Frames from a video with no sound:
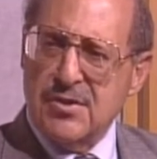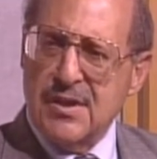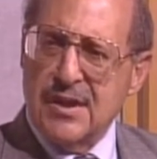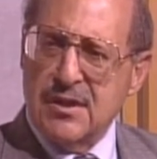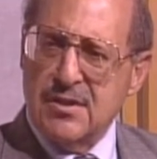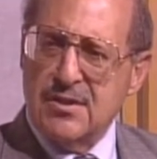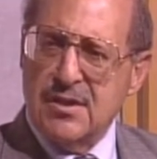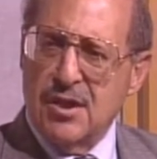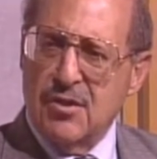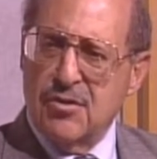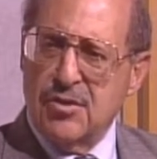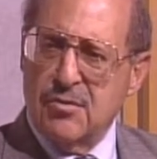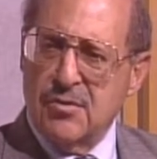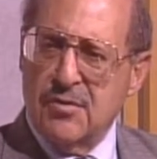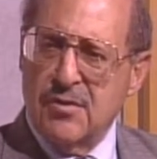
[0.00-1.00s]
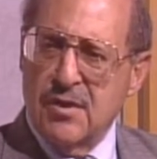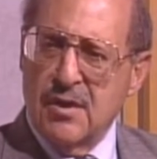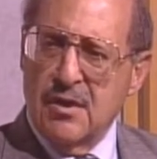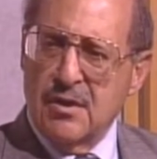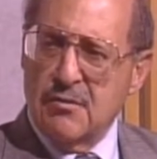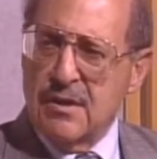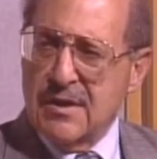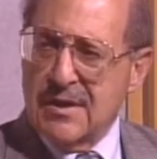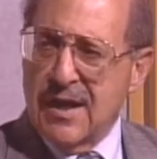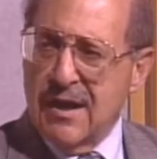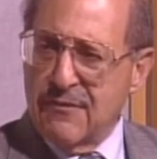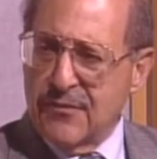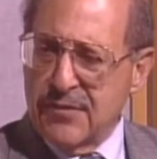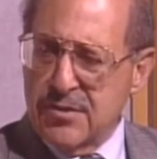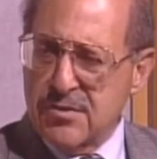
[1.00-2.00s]
And I could tell you with great
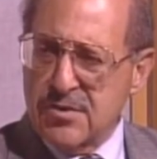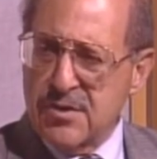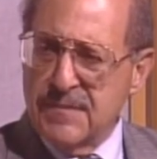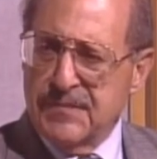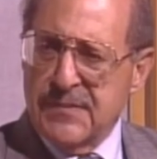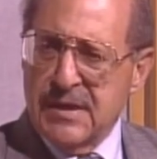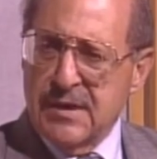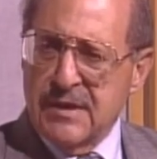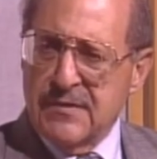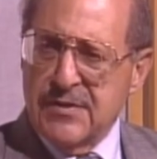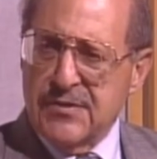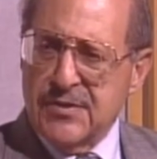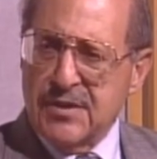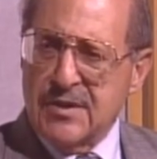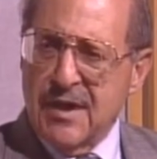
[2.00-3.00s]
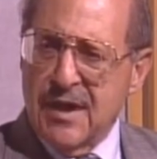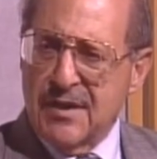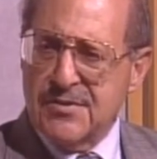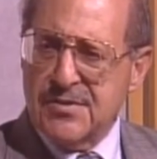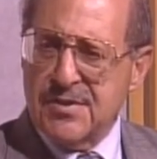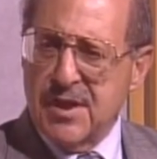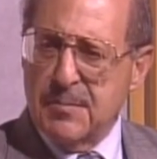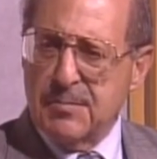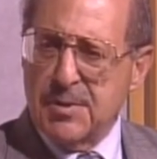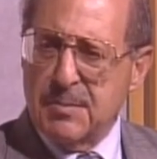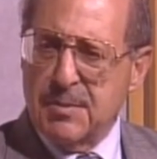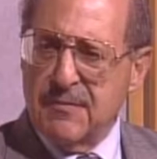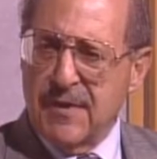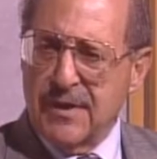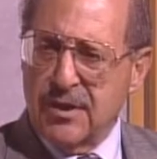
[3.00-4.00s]
confidence that the concept of
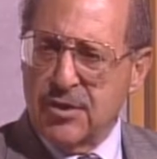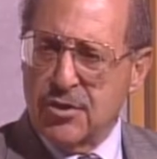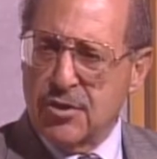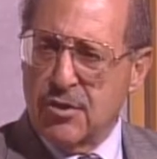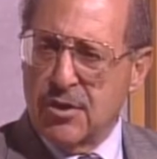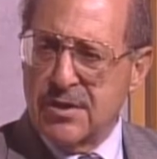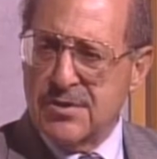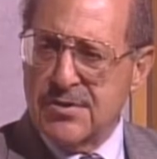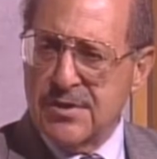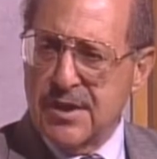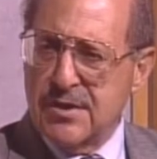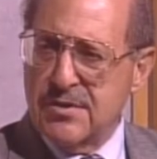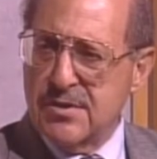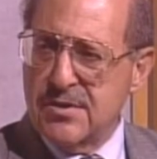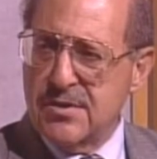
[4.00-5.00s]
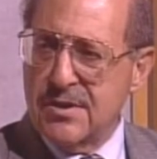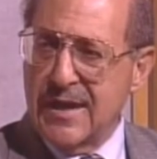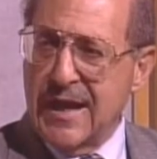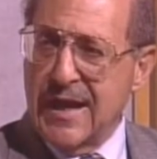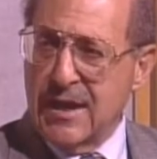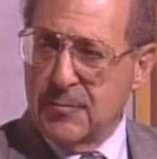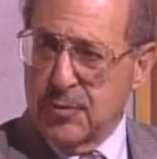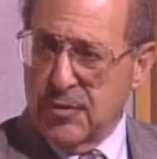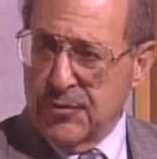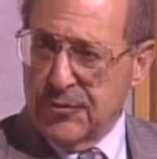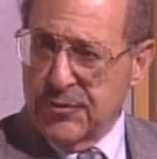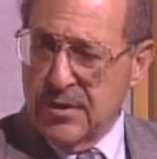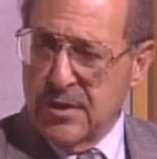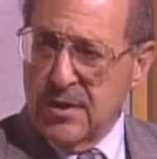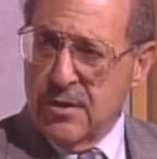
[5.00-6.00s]
preventing and curing diseases in
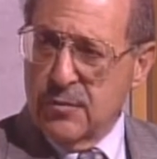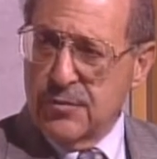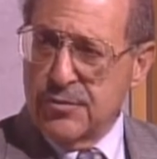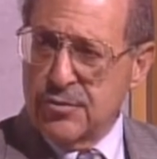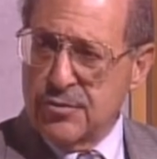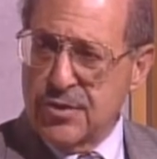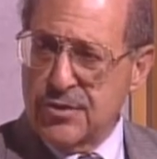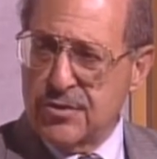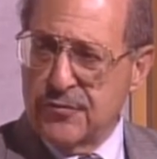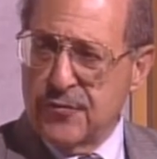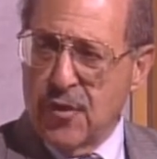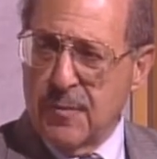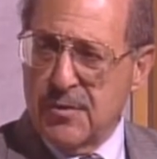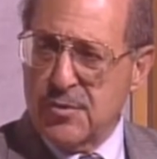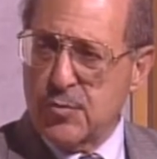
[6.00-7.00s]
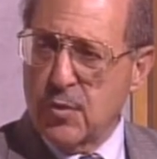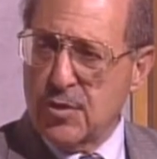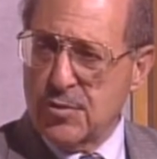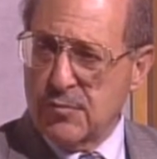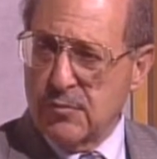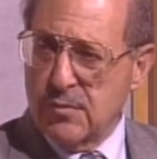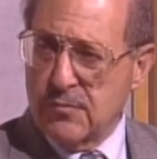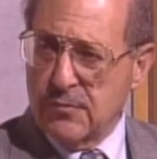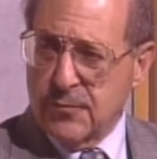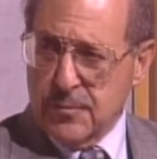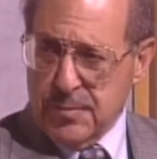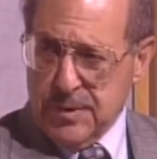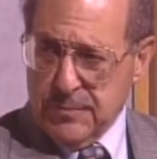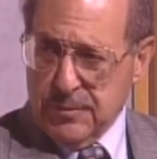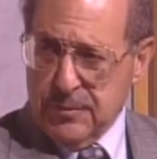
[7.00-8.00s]
animals with nutritional formulas works for
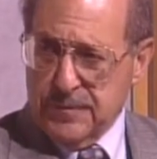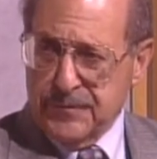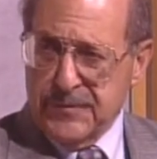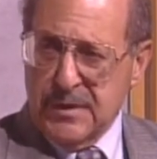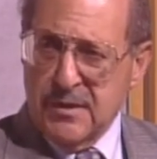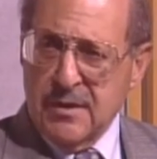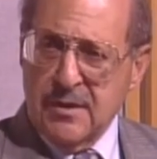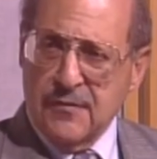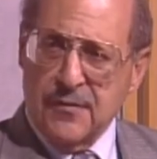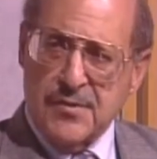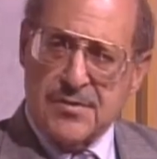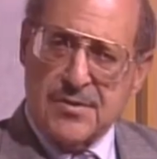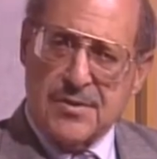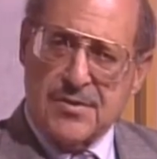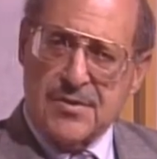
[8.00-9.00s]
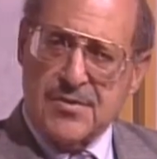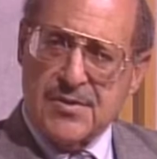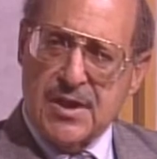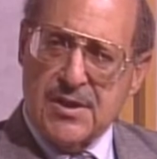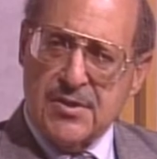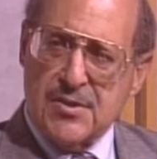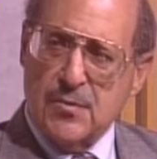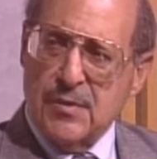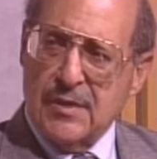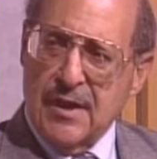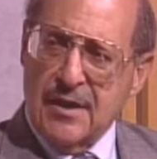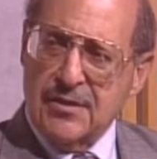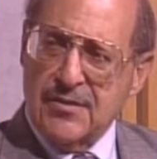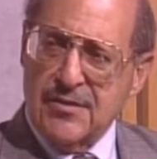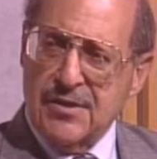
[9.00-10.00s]
people. For instance, diseases we
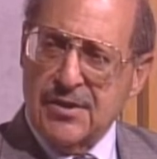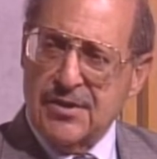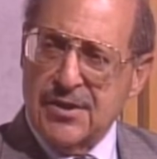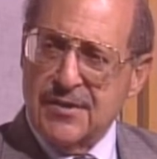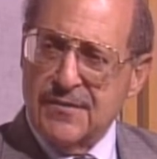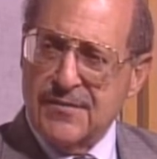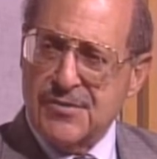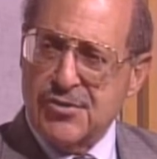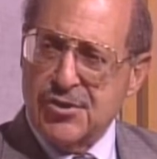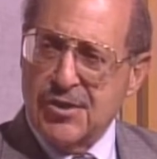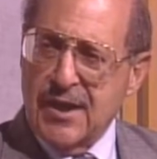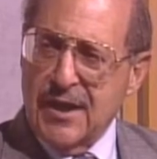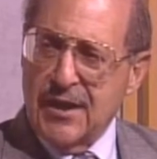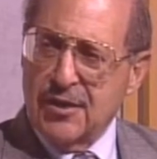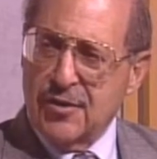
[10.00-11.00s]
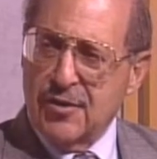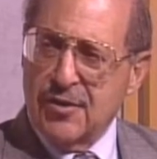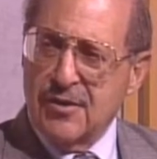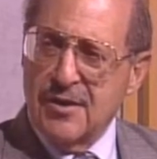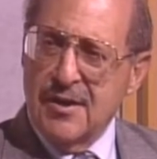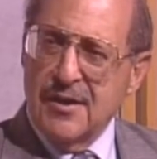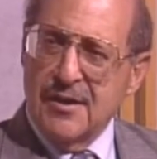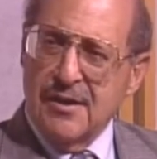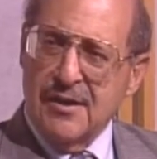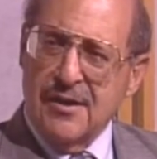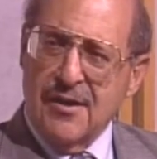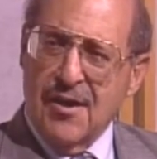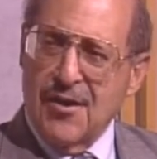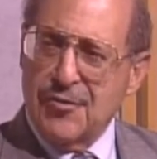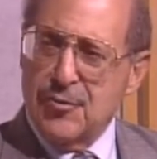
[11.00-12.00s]
like to think of as genetic or
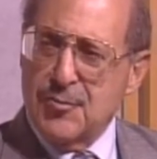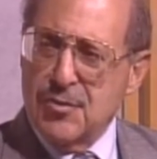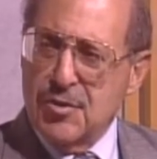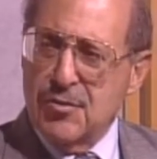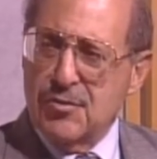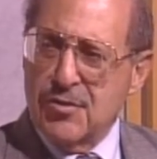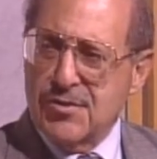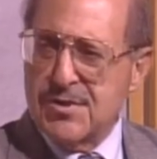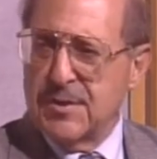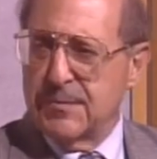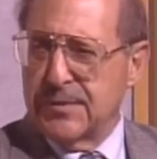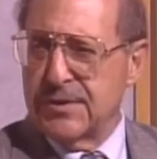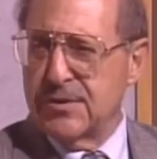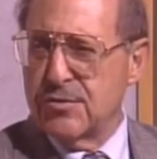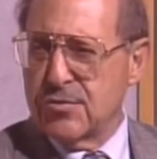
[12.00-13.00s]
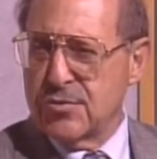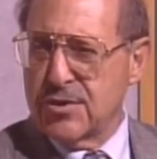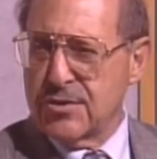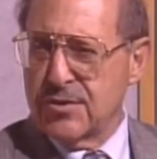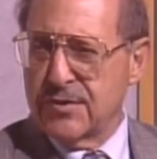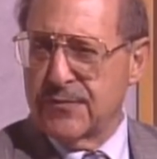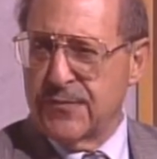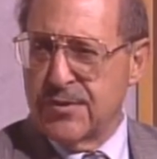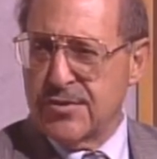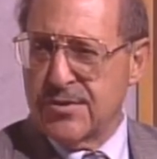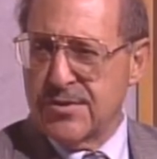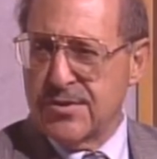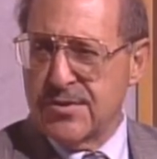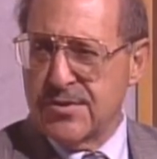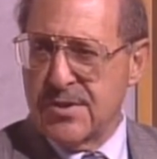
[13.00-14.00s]
autoimmune are simply nutritional
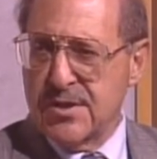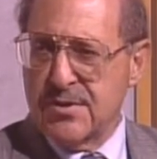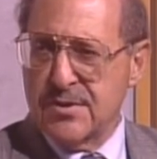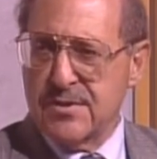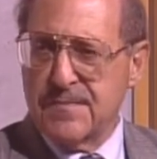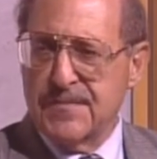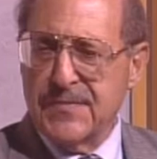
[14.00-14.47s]
deficiency diseases.